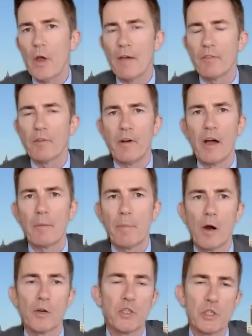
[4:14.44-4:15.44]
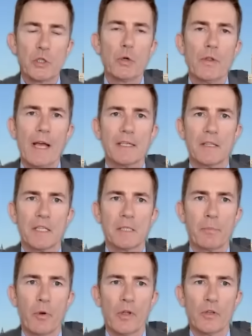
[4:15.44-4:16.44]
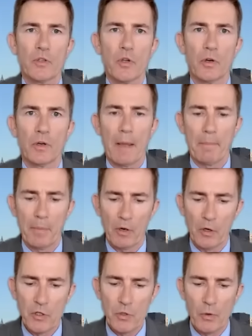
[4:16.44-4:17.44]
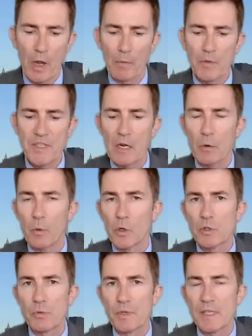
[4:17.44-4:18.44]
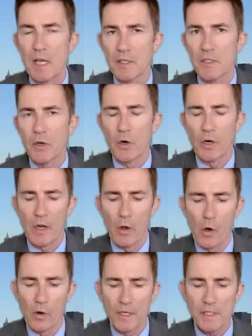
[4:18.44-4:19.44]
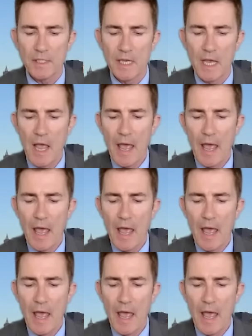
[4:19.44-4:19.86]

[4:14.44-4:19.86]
you have the firepower to do that at this point, John, and because you were on the second quarter results early August,